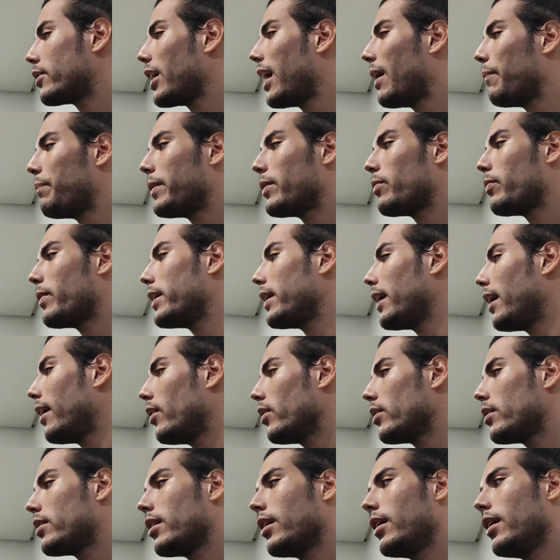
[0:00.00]
Dapit went
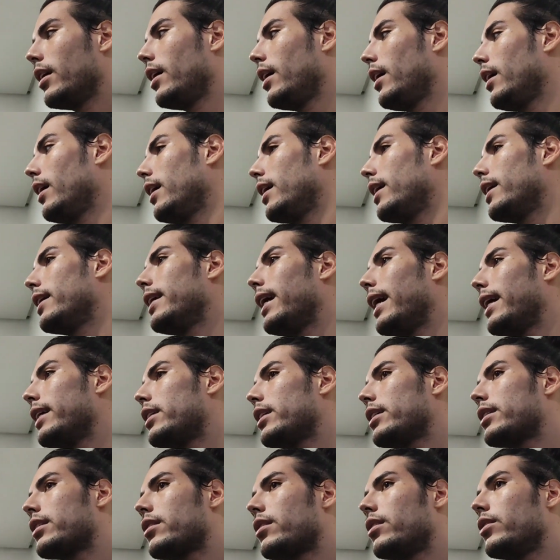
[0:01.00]
out, and I
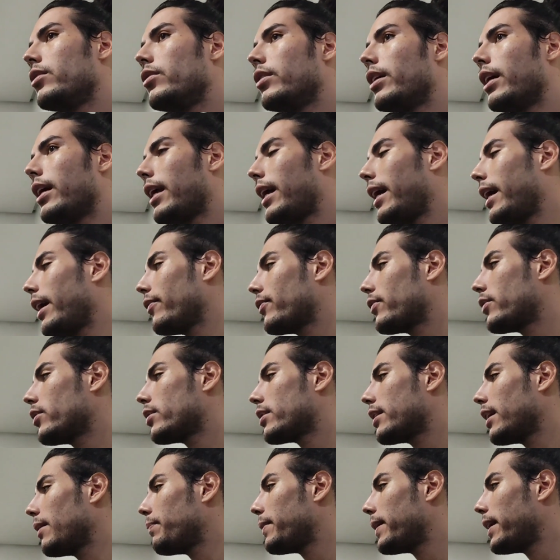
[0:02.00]
just knew that I have to
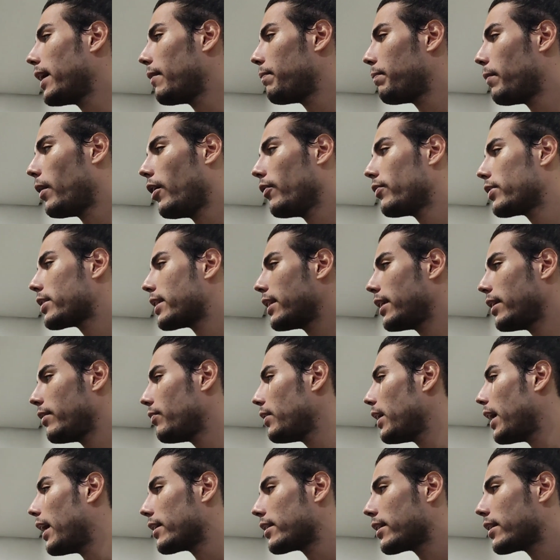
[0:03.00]
step it up. Obviously,
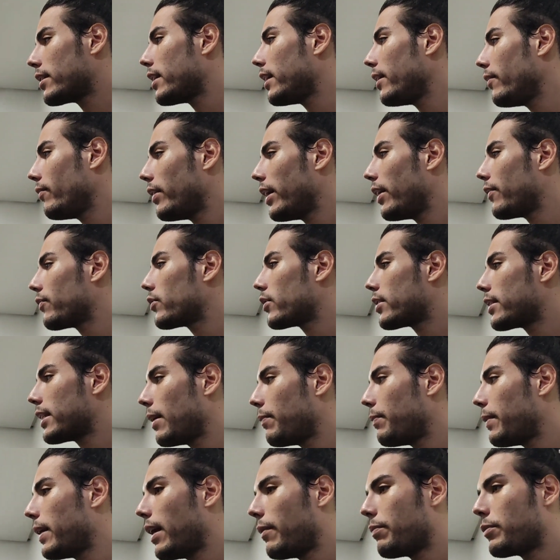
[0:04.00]
as a team, we have to
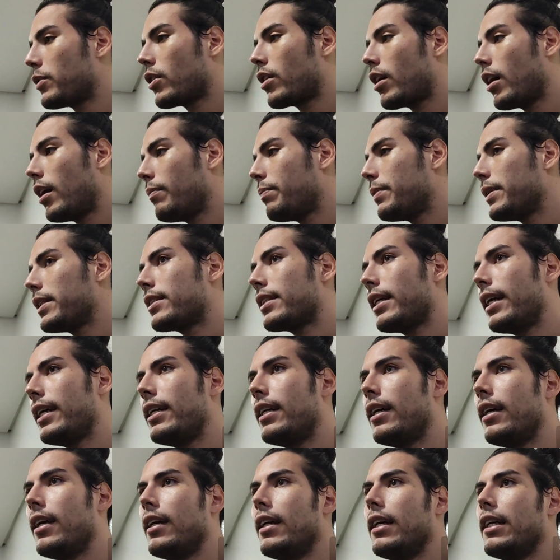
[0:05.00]
step it up to compensate.
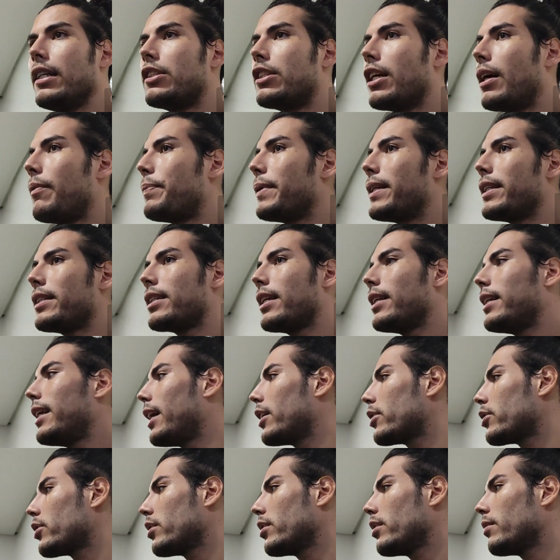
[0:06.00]
Dapit is a
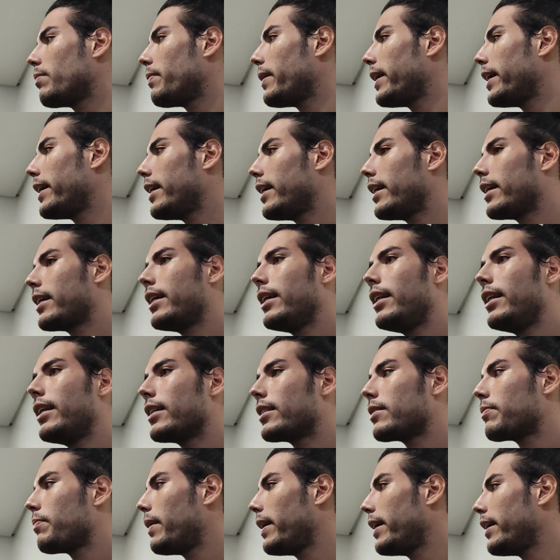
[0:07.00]
national player,
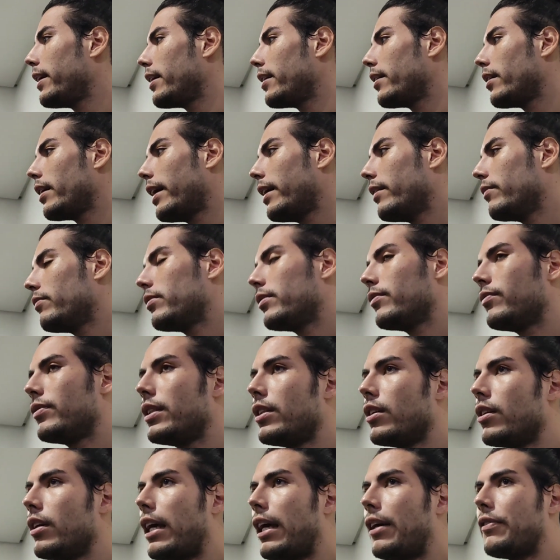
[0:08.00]
Gila's player. We
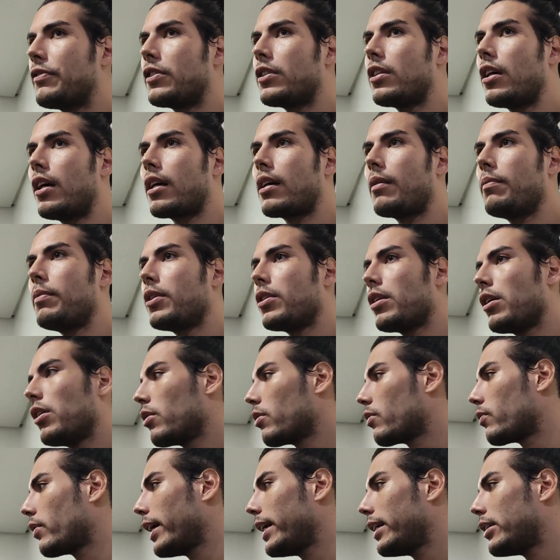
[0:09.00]
don't have to talk about
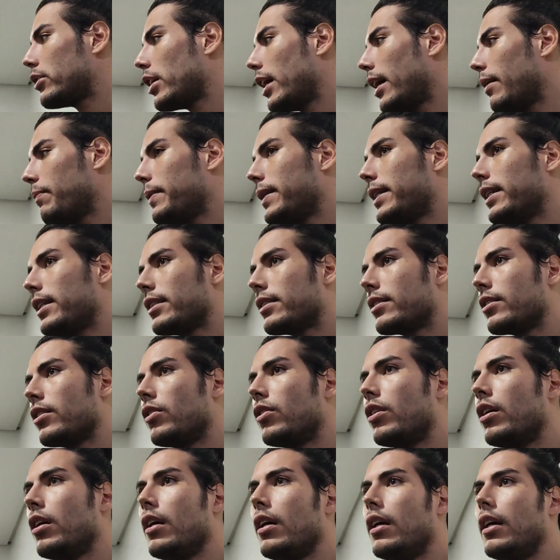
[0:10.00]
how great Dapit is.
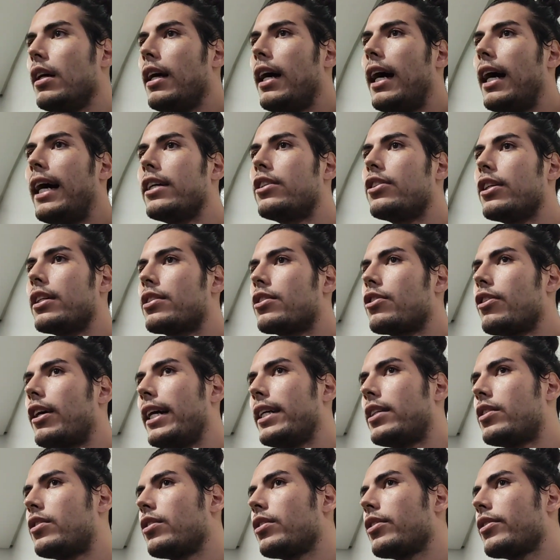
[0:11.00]
So I just
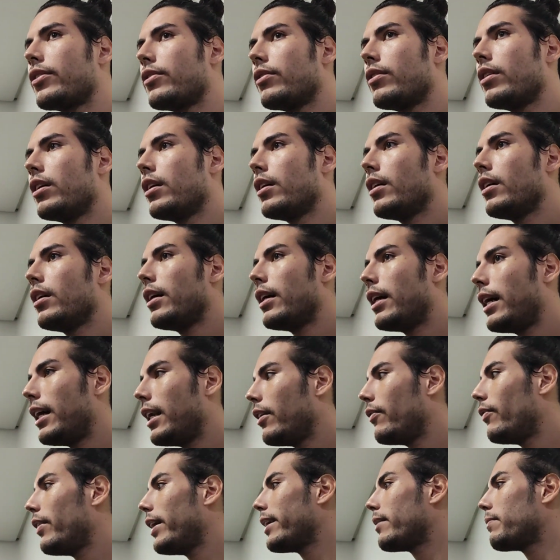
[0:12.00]
tried to
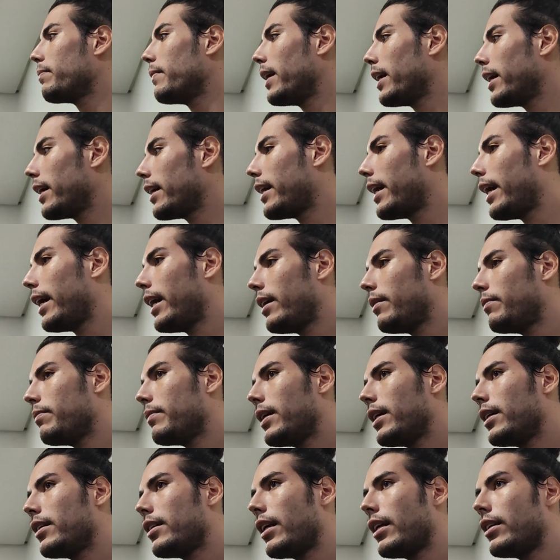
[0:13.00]
elevate my game
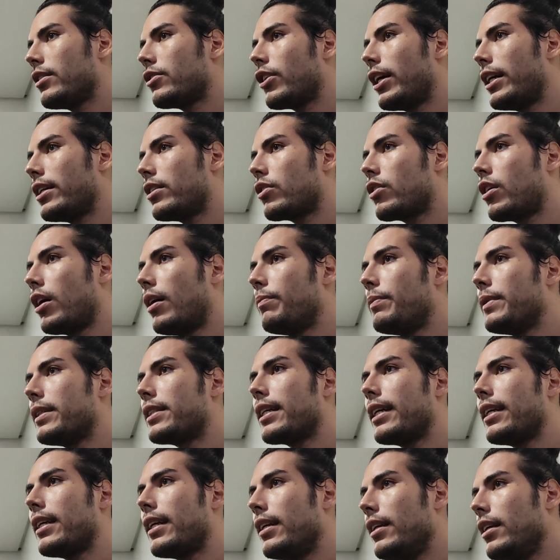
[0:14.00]
and try to
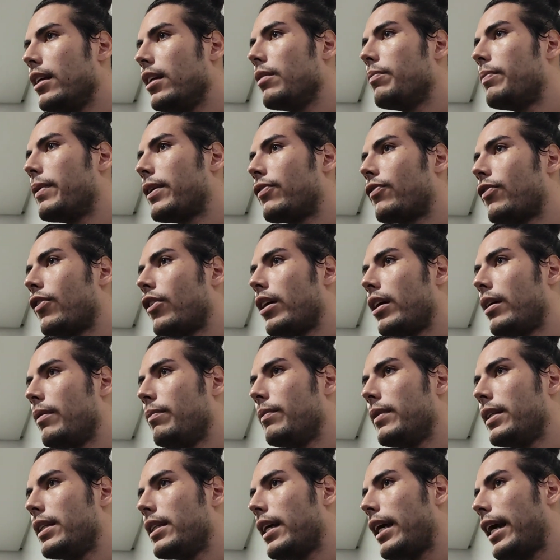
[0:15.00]
compensate a little bit for him
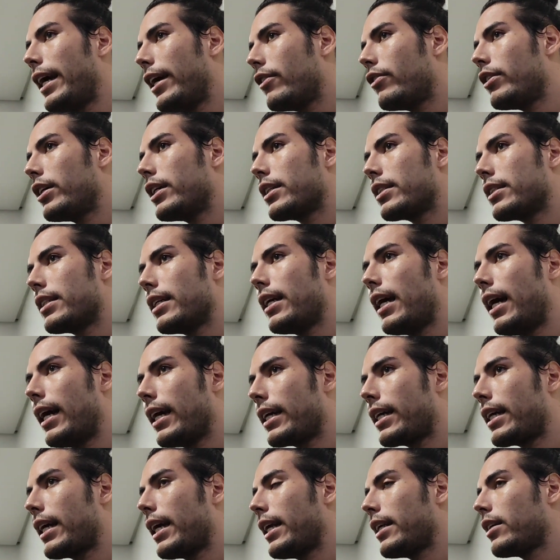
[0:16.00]
in the areas that I
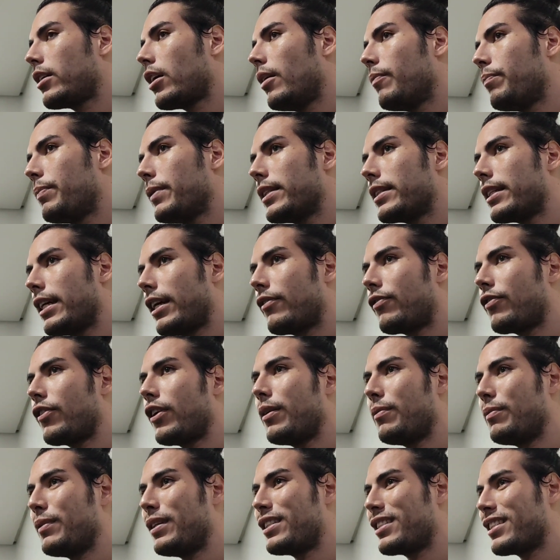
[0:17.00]
can compensate for
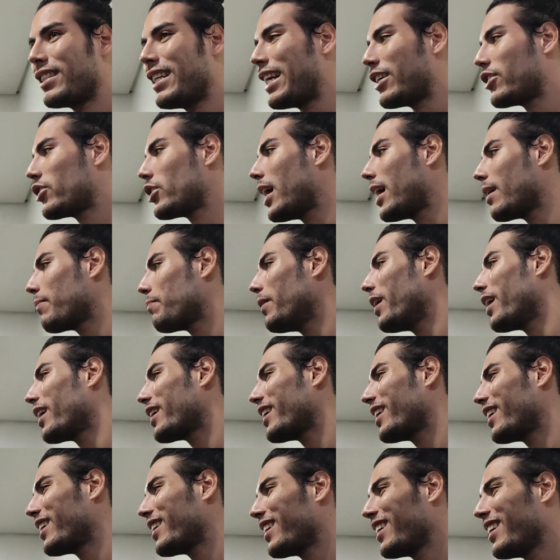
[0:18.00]
him. It's not shot
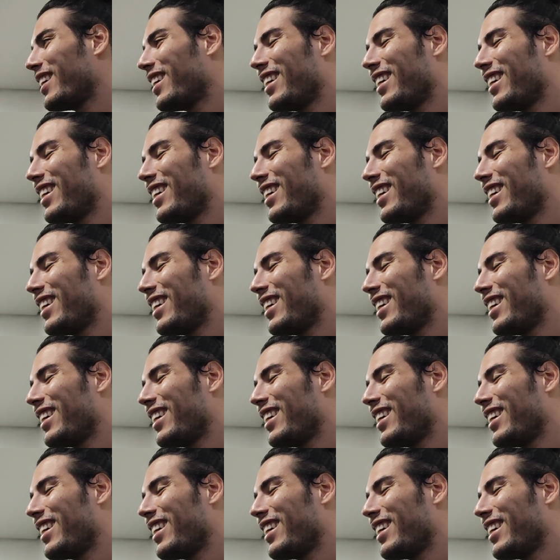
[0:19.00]
blocking.